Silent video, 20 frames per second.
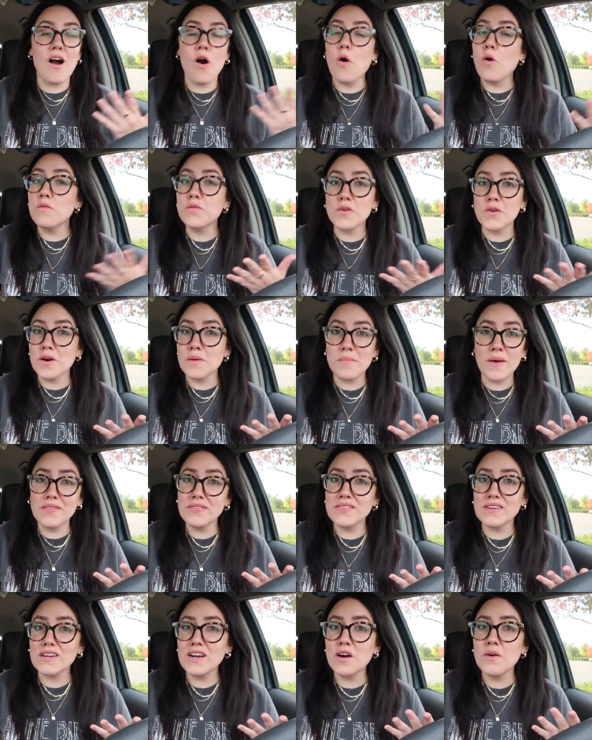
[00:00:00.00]
over a
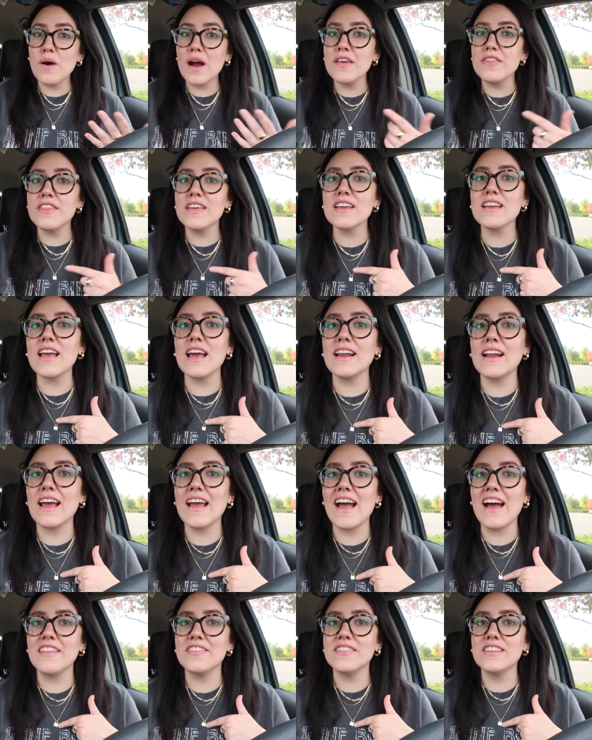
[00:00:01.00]
month ago, I think, and I
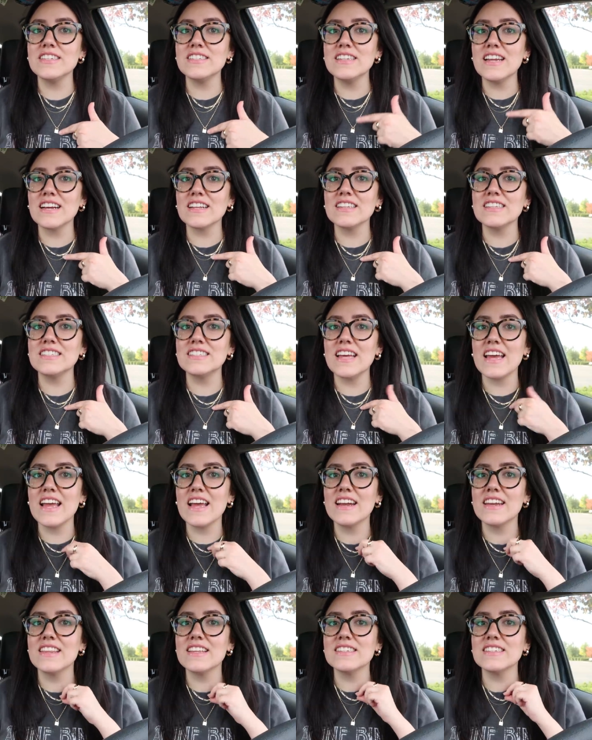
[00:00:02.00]
had this necklace
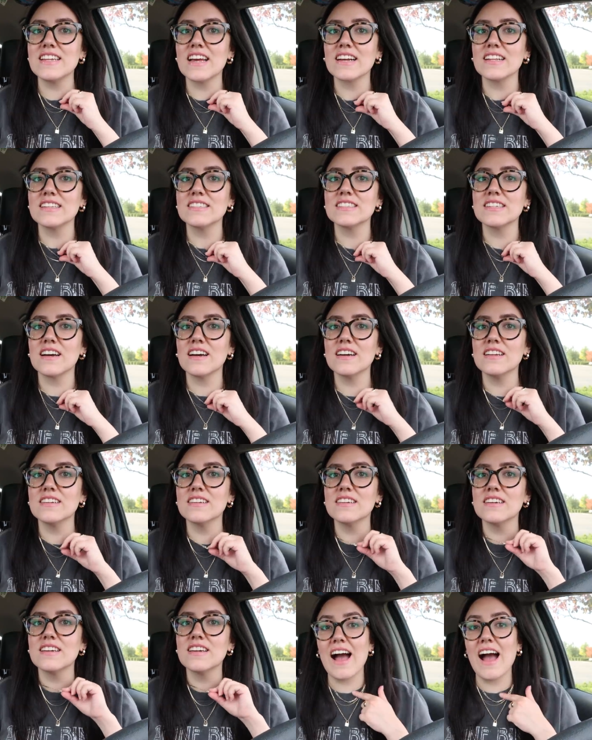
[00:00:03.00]
and this necklace on.